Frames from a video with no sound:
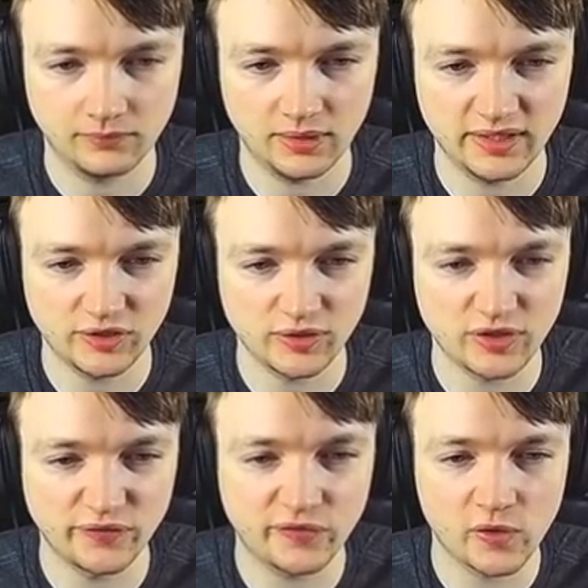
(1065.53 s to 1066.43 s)
Okay, so he's
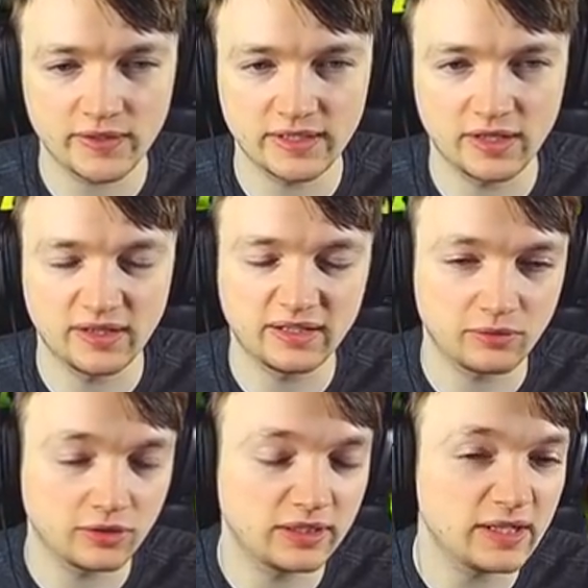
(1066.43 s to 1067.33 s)
got 40 now. They
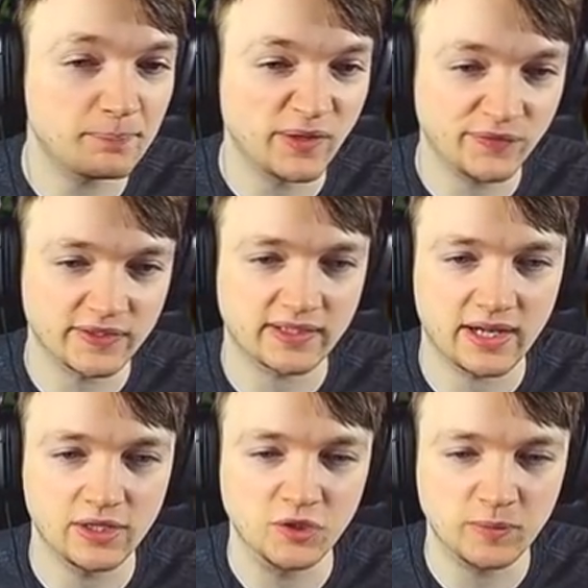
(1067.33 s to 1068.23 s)
did buff this
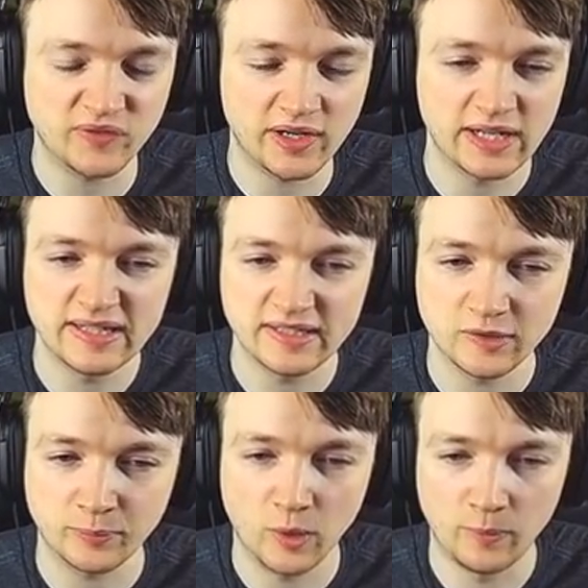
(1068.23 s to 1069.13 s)
guy. It used to be very easy to
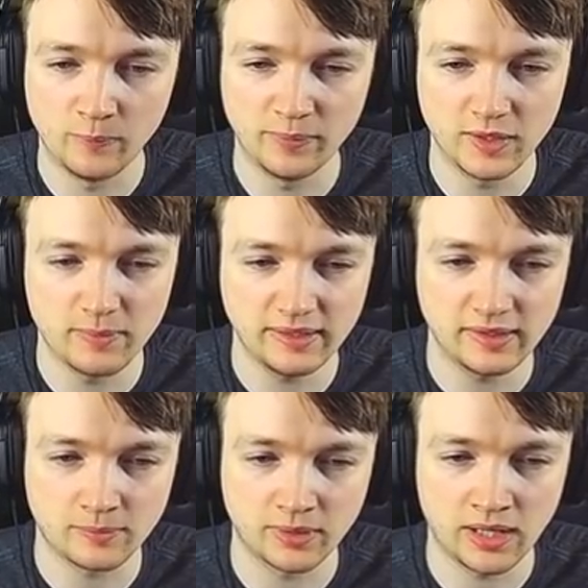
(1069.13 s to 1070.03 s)
pop him, but they made the
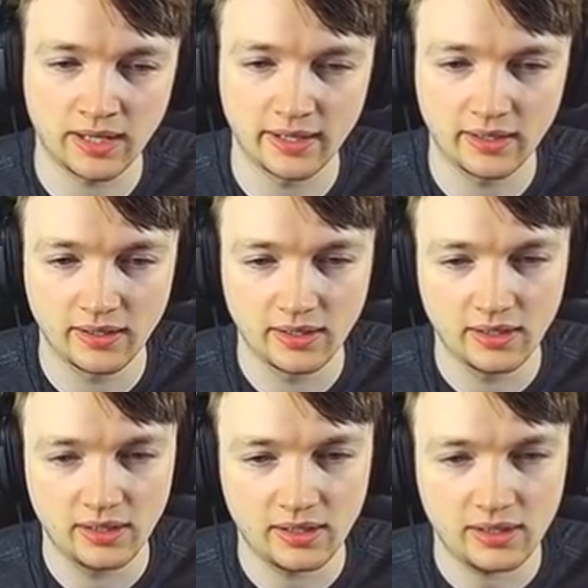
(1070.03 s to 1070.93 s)
number higher.
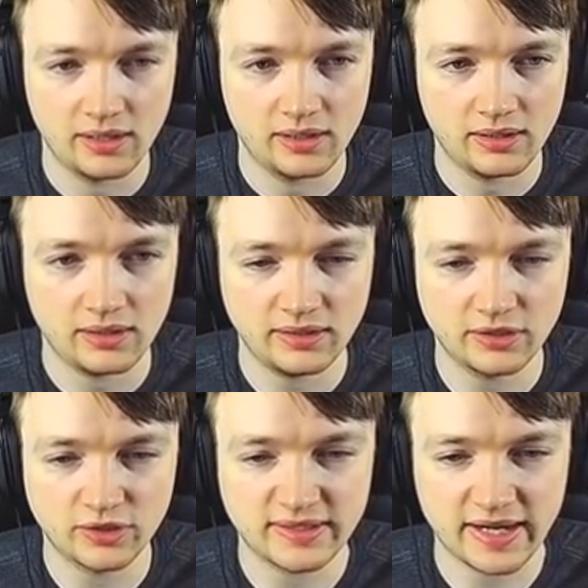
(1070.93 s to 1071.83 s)
I think
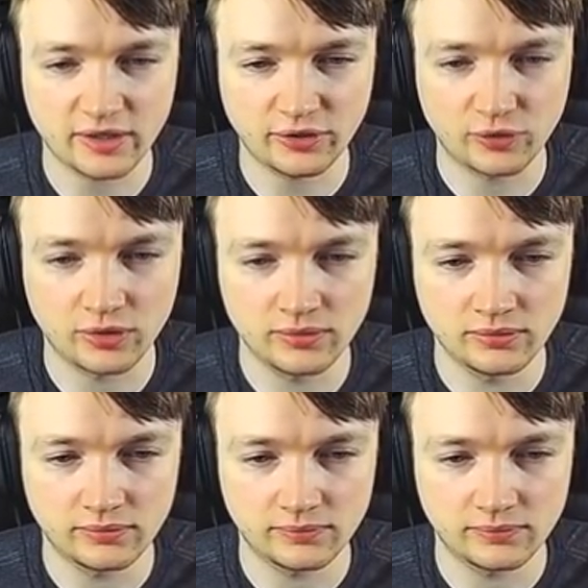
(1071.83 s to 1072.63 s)
a good dagger throw.